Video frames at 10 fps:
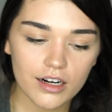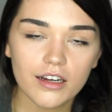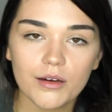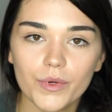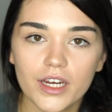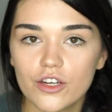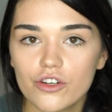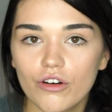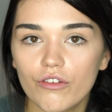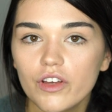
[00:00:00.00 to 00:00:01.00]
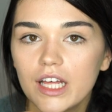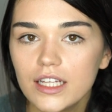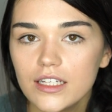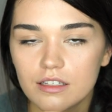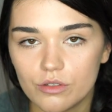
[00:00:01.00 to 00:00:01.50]
a combination of
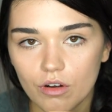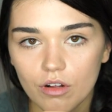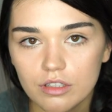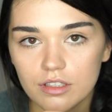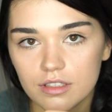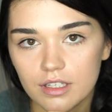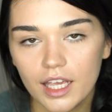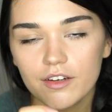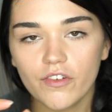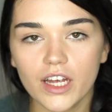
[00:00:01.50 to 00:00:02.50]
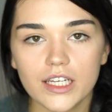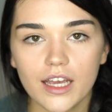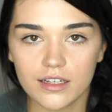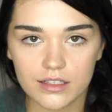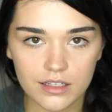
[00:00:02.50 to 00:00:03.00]
glycerol and fatty
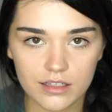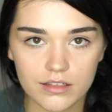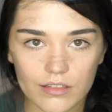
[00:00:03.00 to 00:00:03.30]
acids.